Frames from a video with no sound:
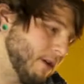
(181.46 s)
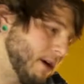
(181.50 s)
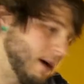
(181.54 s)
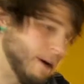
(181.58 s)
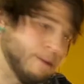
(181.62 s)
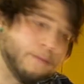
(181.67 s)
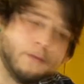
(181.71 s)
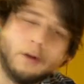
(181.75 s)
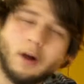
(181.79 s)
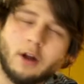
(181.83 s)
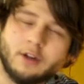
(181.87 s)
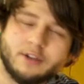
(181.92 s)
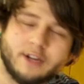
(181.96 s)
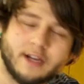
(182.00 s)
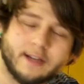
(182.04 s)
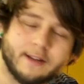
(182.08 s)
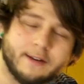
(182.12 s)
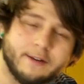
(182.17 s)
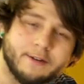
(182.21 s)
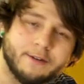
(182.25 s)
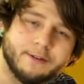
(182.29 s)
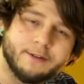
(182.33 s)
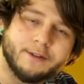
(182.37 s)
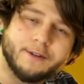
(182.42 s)
a project
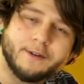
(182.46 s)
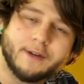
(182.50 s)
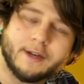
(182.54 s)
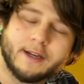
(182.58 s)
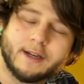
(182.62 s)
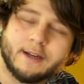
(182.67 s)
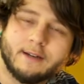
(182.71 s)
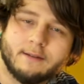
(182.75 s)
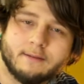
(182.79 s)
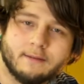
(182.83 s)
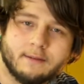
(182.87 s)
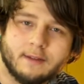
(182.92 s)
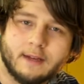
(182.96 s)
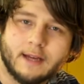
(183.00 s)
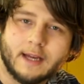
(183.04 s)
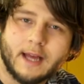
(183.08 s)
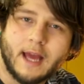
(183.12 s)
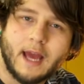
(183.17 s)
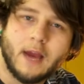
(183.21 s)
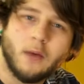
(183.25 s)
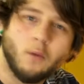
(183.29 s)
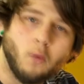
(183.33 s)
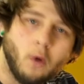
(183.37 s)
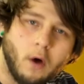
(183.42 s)
that you're doing, like
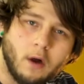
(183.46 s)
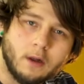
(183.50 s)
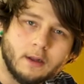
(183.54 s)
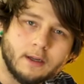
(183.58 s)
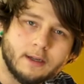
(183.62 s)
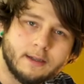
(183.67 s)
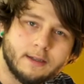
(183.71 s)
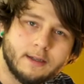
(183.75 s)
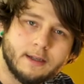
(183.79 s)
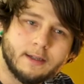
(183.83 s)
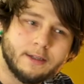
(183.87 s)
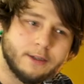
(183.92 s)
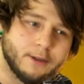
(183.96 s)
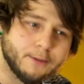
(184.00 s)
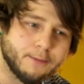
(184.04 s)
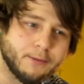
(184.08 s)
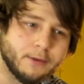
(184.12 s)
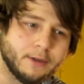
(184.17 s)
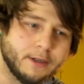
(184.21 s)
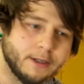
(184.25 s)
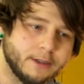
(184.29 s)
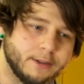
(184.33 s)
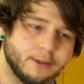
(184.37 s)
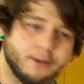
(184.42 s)
a wallet, and you're
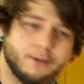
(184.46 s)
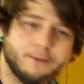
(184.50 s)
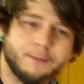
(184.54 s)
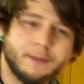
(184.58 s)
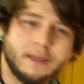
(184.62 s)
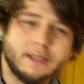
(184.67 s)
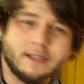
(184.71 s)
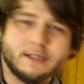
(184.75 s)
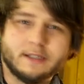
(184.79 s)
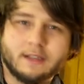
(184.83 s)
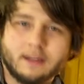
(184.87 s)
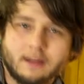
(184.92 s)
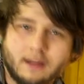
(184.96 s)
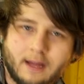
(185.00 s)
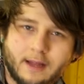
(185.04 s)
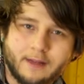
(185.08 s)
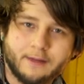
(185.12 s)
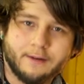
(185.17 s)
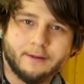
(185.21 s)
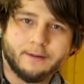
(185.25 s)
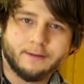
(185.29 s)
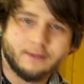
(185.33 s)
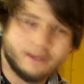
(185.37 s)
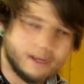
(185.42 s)
putting 2 pieces of
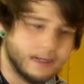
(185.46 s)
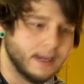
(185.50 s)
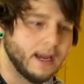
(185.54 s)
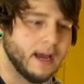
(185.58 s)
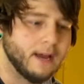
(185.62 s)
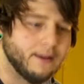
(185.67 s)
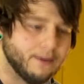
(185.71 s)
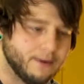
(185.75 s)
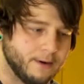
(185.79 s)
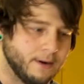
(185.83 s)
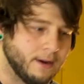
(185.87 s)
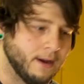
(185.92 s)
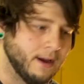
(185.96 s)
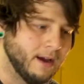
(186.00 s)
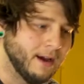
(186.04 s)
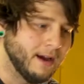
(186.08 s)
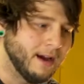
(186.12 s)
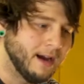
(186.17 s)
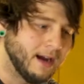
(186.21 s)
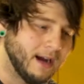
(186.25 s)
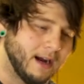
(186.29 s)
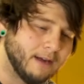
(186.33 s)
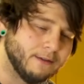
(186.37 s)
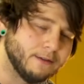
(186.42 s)
leather together,
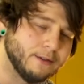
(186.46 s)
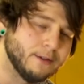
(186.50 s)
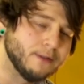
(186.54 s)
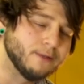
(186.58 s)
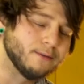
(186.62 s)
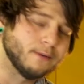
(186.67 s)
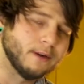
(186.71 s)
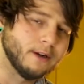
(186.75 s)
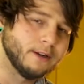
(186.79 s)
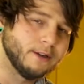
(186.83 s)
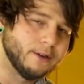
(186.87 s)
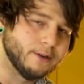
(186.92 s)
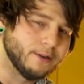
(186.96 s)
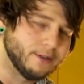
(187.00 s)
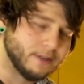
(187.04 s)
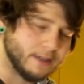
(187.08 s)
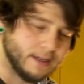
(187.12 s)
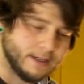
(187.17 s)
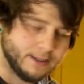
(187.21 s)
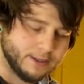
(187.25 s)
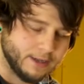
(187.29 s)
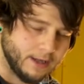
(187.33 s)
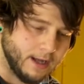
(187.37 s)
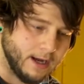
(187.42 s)
after you run your
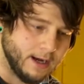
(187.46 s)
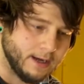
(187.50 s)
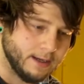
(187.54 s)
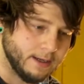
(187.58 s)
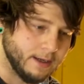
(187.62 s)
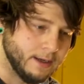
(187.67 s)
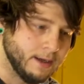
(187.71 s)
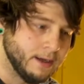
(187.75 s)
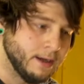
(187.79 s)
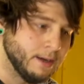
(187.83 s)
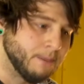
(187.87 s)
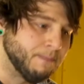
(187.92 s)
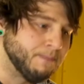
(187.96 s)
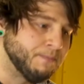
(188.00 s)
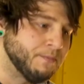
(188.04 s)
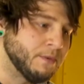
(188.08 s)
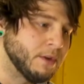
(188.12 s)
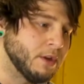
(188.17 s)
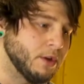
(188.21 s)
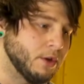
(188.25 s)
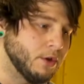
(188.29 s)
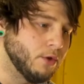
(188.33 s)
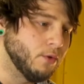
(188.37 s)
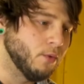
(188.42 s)
stitch line,
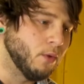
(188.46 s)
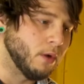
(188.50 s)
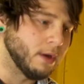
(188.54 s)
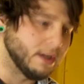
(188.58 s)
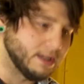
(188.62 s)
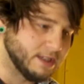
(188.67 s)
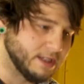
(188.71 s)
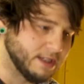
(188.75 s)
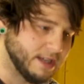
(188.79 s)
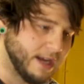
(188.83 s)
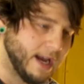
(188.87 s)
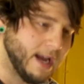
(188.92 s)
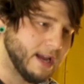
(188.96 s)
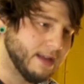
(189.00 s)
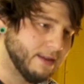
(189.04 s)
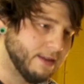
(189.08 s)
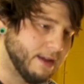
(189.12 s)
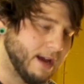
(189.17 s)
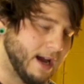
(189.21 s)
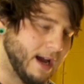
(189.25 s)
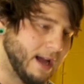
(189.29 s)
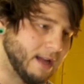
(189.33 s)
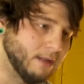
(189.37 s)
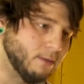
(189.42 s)
you want to sand
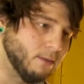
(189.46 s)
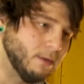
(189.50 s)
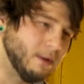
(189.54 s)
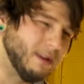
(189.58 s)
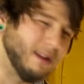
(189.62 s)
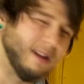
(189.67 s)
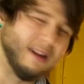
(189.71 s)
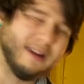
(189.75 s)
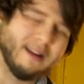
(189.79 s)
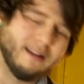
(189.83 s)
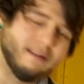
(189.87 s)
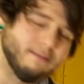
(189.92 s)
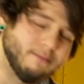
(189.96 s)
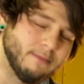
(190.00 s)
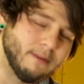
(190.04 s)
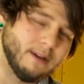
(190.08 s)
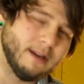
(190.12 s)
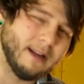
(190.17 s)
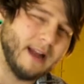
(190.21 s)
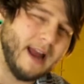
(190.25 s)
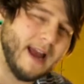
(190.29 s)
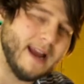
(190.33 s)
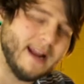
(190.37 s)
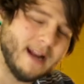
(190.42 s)
that with like
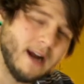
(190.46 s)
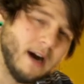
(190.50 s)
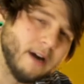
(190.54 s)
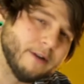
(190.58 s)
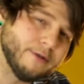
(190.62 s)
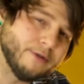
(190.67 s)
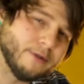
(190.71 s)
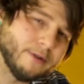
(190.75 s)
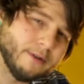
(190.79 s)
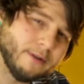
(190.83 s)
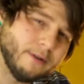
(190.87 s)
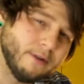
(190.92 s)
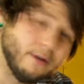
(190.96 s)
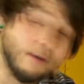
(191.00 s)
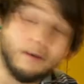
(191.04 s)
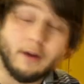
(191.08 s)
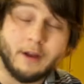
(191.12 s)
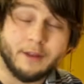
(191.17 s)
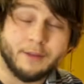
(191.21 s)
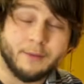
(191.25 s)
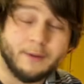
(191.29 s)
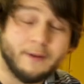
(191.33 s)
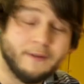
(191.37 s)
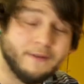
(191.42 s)
an 800,
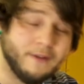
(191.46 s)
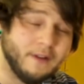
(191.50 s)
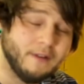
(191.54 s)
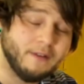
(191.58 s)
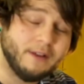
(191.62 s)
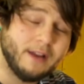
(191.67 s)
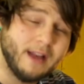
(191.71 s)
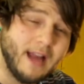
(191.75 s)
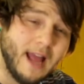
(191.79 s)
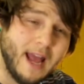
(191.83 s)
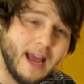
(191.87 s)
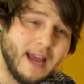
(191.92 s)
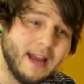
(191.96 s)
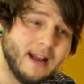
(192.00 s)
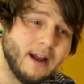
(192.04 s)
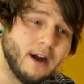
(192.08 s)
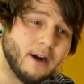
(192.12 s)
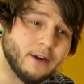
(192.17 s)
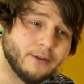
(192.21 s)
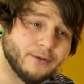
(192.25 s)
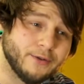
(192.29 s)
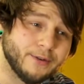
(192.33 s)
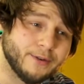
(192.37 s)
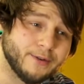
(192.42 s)
a 350 to
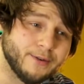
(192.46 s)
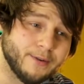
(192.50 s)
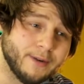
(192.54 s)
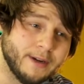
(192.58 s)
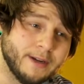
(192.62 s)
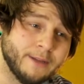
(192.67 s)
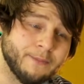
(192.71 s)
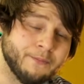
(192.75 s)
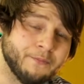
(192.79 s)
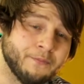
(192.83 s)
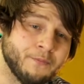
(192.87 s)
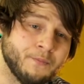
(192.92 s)
800 grit